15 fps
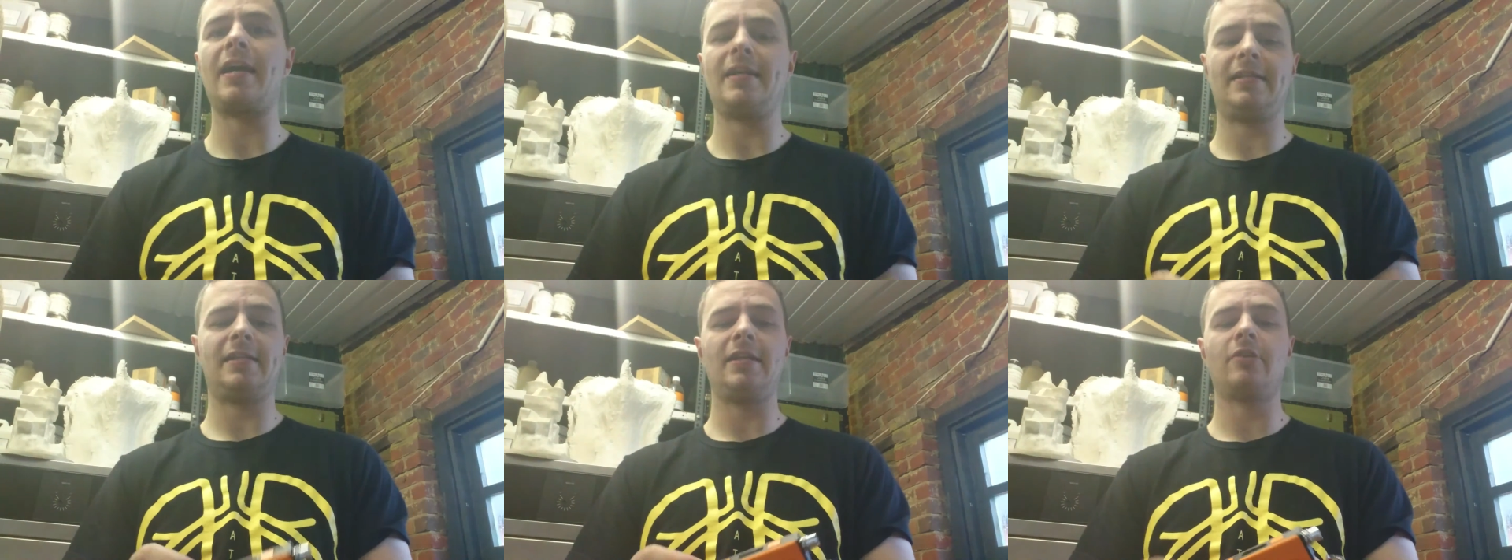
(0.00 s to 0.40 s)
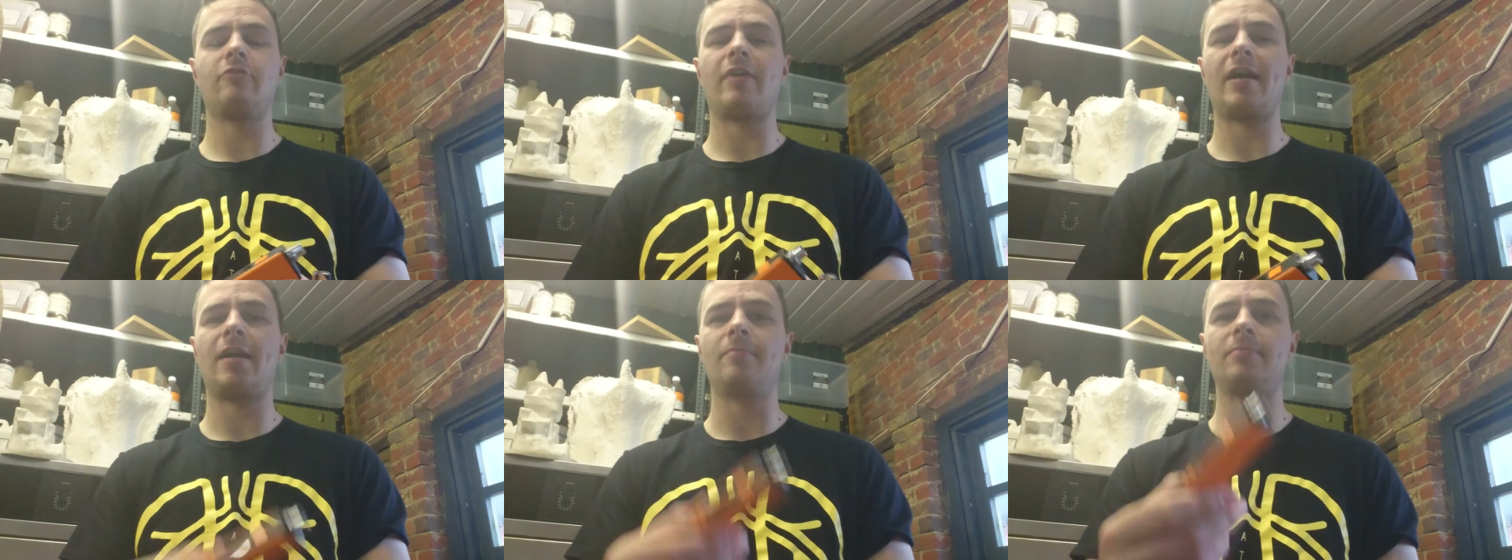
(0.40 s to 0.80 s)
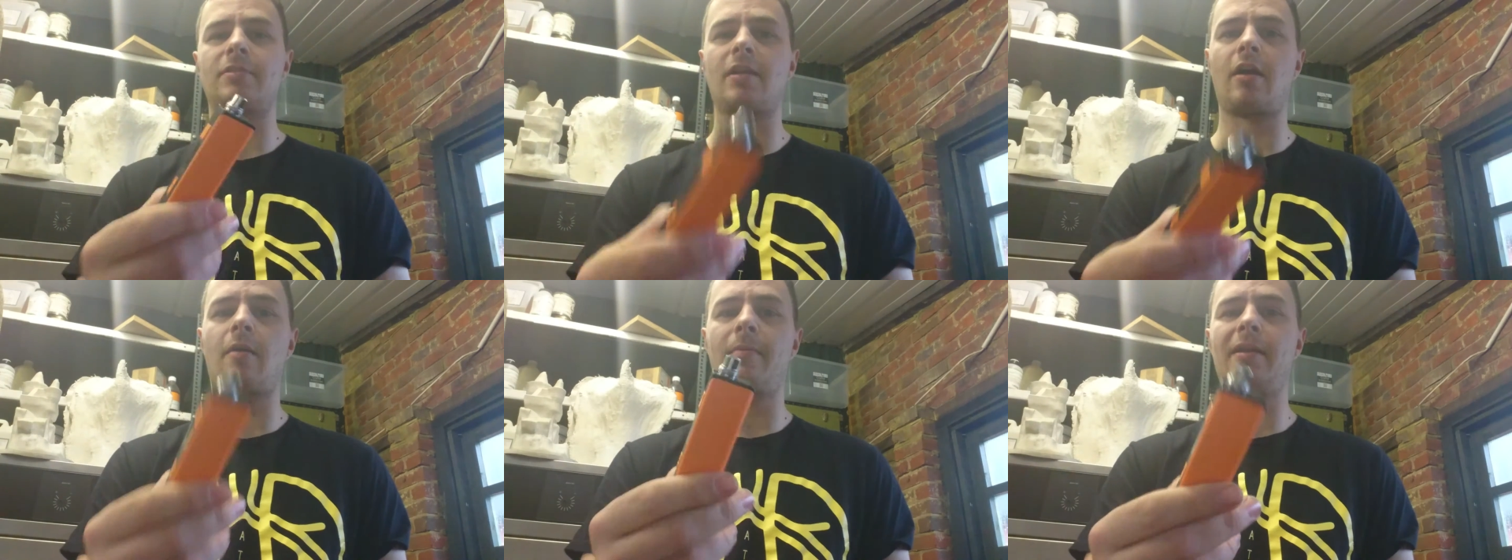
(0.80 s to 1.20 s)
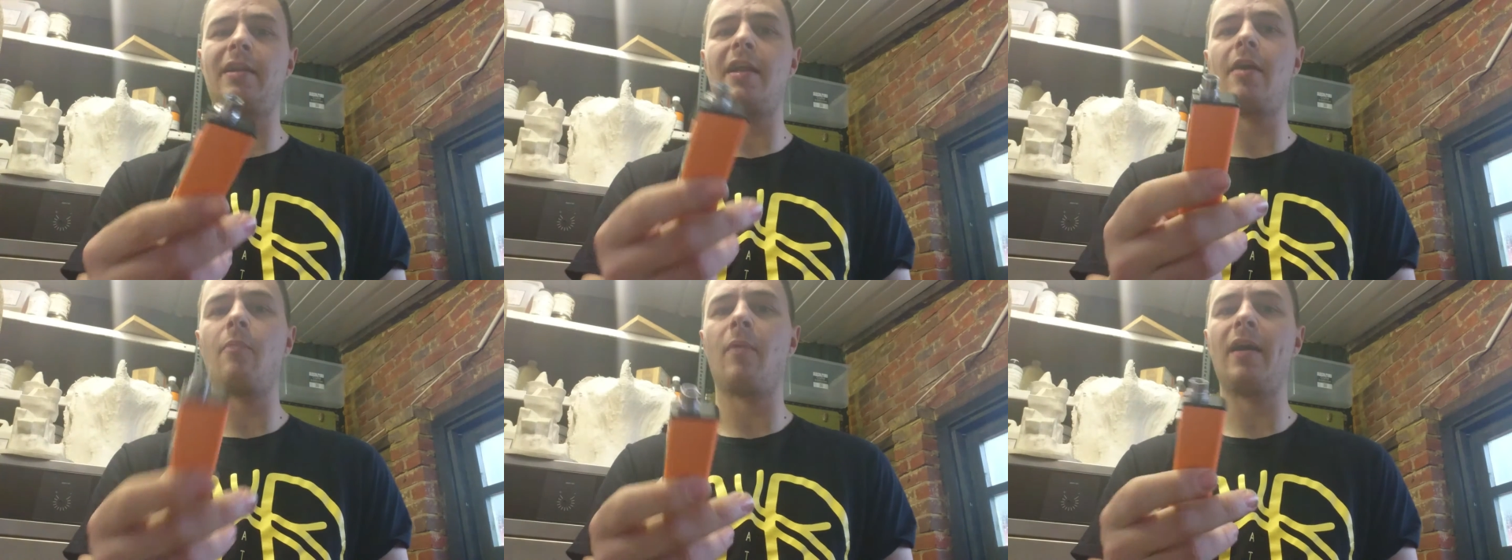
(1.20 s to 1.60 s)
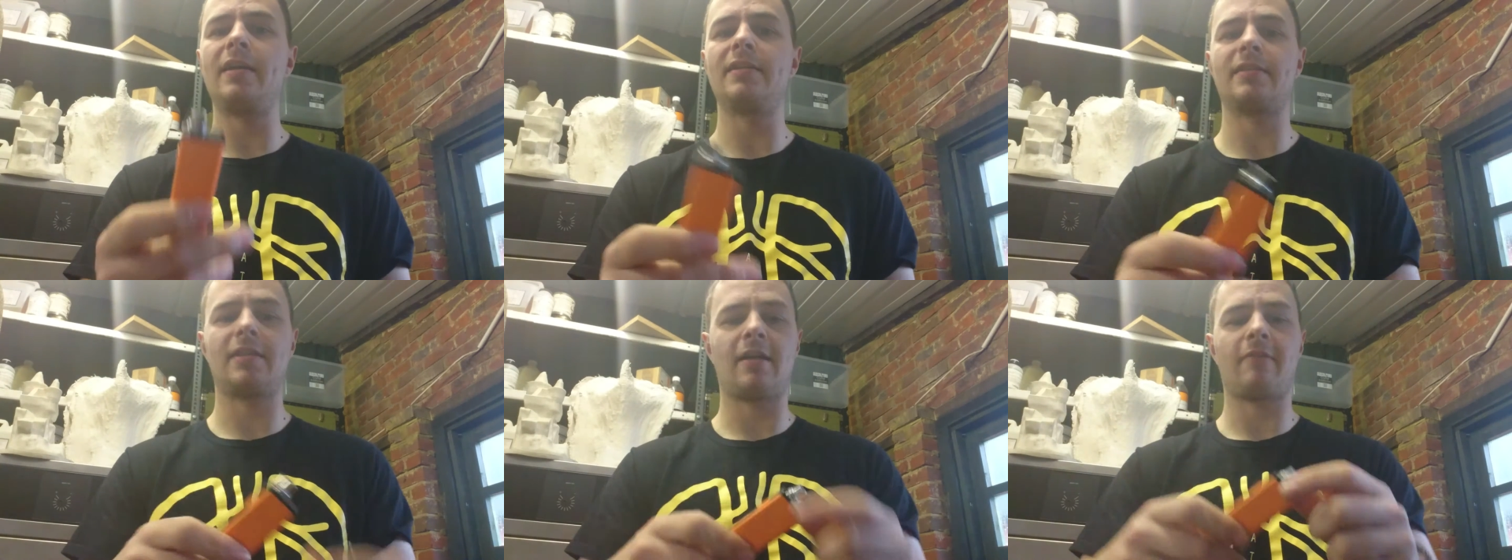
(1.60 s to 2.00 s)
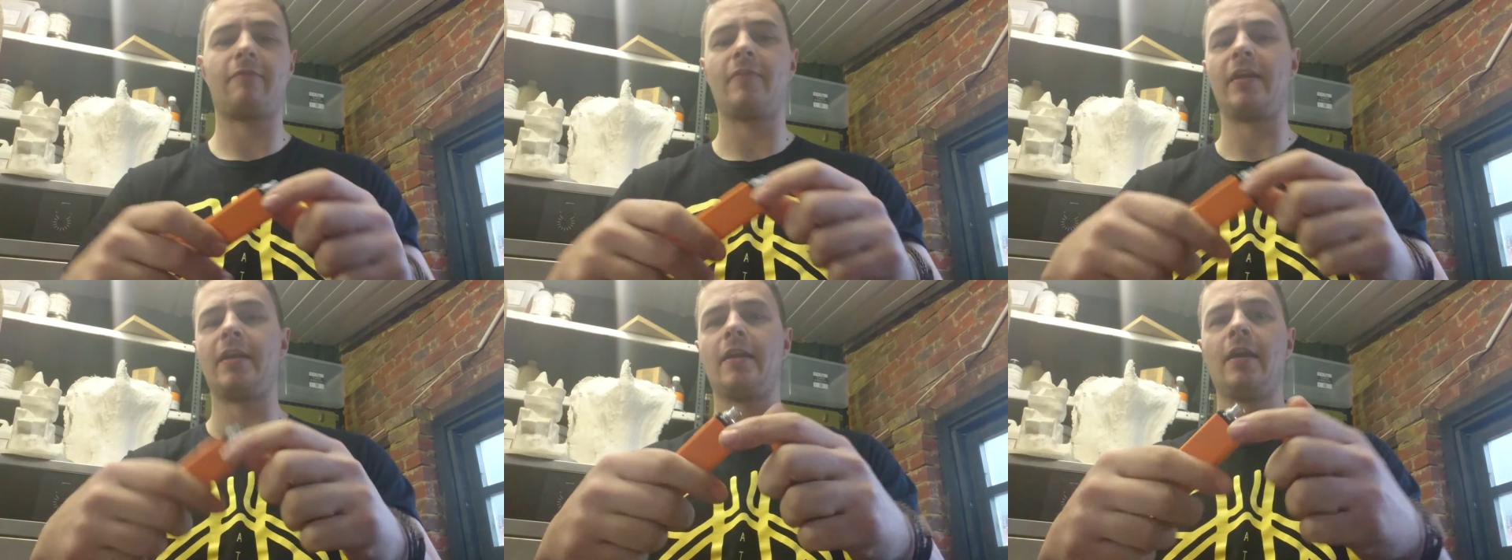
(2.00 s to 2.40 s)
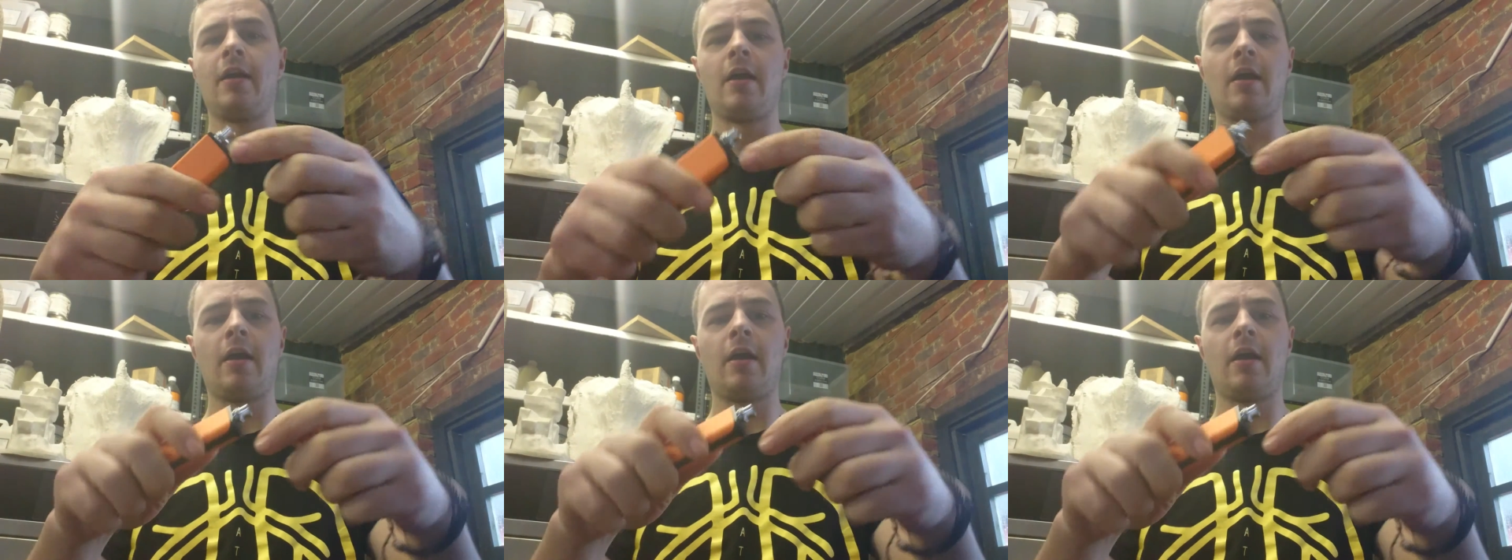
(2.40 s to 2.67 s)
80 grams. I mean, it weighs nothing.